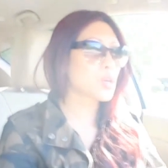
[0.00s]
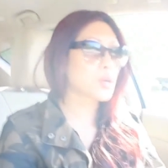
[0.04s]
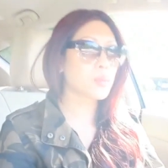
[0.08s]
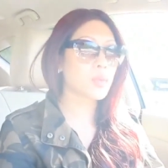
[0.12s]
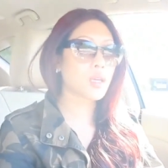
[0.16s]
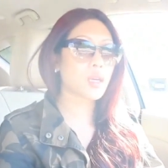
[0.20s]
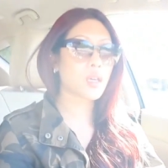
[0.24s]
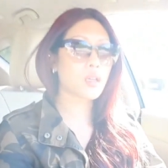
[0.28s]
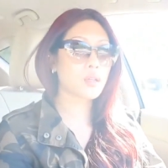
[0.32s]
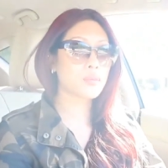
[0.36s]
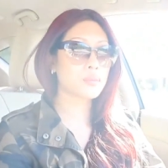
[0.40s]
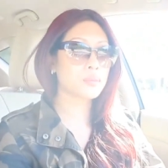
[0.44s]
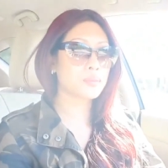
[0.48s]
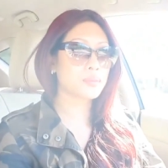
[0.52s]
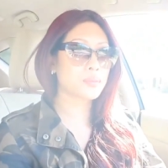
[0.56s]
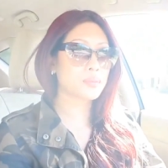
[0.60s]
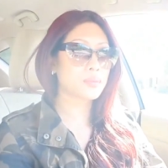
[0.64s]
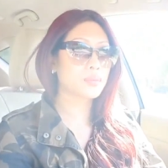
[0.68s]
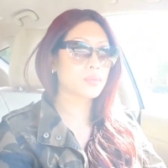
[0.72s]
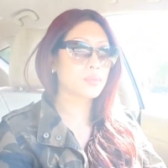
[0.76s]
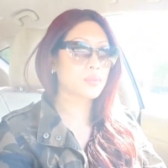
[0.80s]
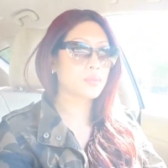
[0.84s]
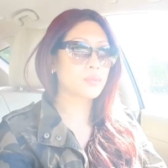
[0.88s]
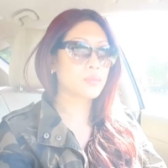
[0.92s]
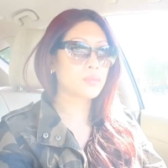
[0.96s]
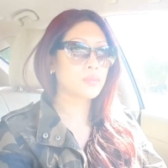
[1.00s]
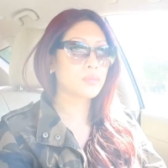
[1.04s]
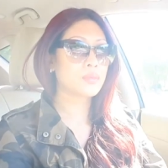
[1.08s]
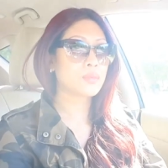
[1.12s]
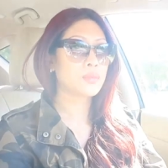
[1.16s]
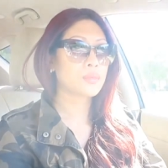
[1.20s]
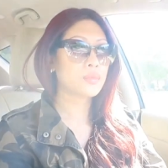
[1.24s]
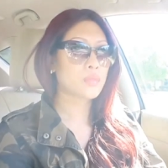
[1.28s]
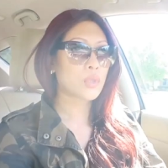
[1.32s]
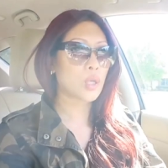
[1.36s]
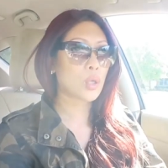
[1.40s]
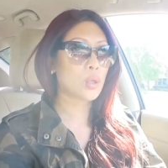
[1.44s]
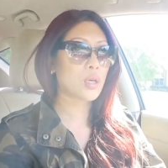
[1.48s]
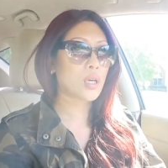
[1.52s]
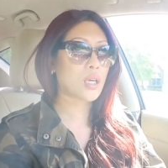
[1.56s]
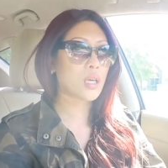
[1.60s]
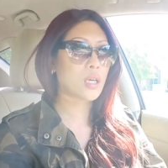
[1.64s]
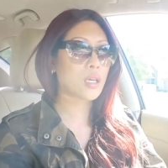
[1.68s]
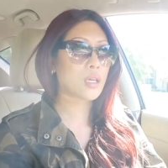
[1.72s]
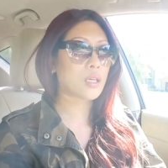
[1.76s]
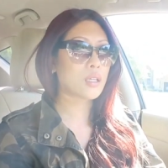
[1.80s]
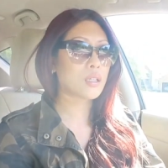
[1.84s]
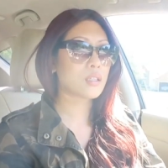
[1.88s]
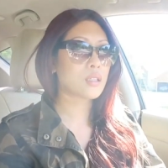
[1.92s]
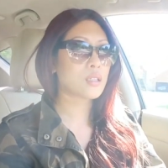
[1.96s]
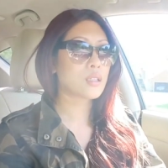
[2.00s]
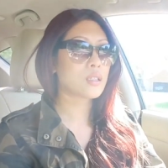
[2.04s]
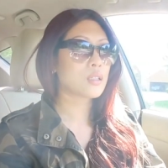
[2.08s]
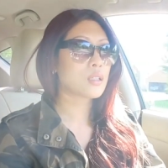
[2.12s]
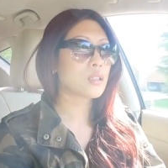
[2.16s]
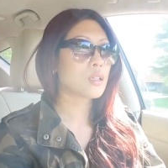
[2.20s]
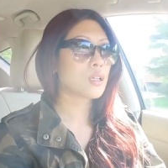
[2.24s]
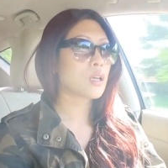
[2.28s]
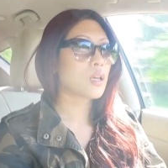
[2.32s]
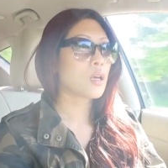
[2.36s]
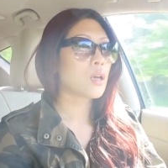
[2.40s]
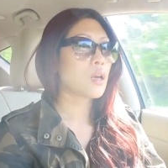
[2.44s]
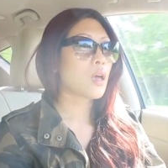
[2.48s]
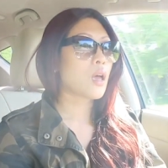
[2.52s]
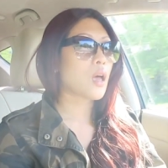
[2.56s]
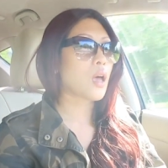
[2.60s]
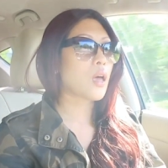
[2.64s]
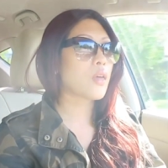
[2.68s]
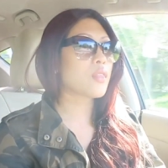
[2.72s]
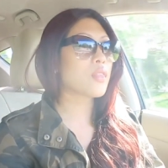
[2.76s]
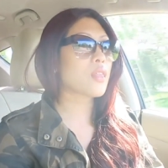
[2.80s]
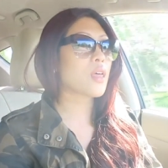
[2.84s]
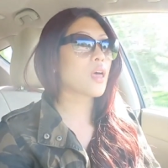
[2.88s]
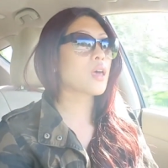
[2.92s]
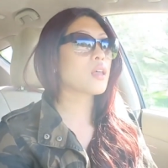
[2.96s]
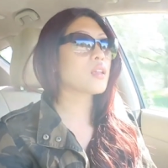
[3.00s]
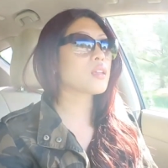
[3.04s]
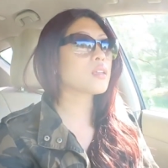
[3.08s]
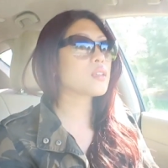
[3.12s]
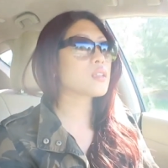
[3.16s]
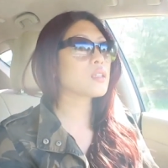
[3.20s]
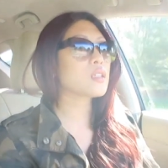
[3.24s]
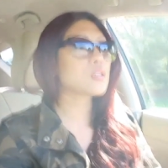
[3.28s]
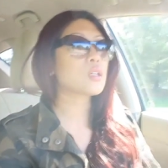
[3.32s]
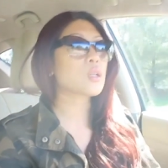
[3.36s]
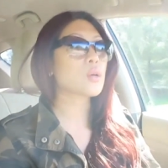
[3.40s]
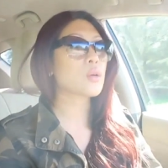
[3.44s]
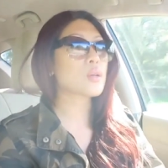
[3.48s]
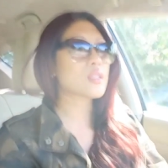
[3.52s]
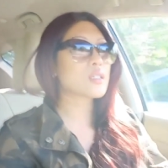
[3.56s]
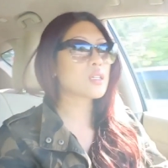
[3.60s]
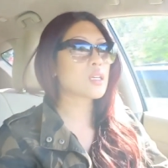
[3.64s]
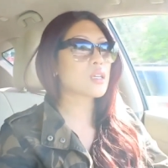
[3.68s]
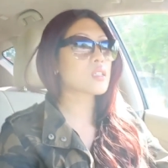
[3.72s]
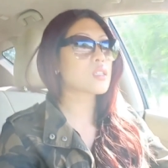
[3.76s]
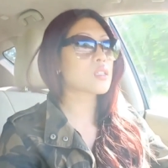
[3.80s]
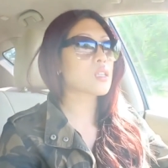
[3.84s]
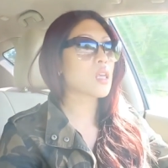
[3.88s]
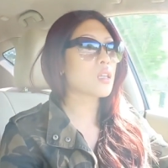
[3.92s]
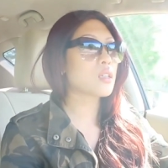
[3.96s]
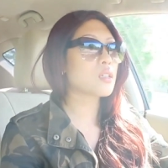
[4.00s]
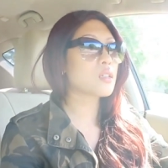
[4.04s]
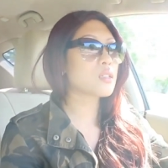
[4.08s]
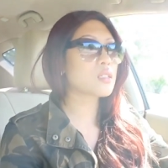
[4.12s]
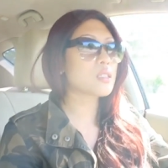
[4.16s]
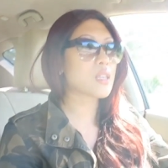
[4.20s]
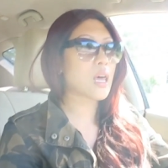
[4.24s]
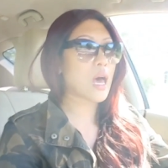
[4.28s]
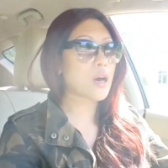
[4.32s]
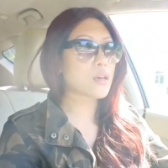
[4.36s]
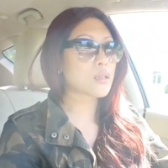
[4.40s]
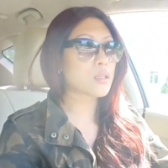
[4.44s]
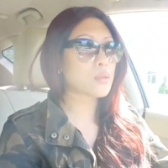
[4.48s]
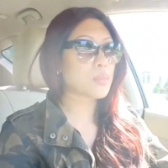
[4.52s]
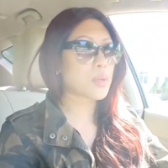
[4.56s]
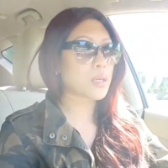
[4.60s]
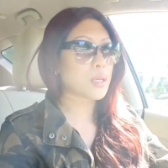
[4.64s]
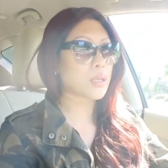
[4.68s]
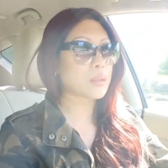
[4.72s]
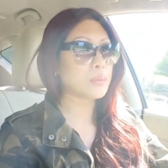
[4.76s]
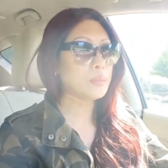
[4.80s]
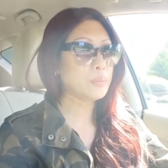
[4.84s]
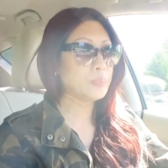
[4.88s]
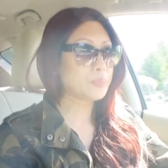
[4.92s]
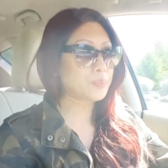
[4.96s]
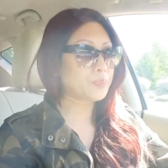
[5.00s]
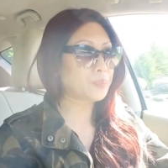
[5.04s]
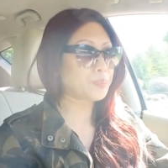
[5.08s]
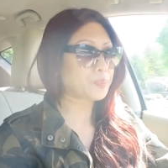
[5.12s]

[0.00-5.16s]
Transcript: so I'm like, mm, okay. And then, you know, it settles down a bit.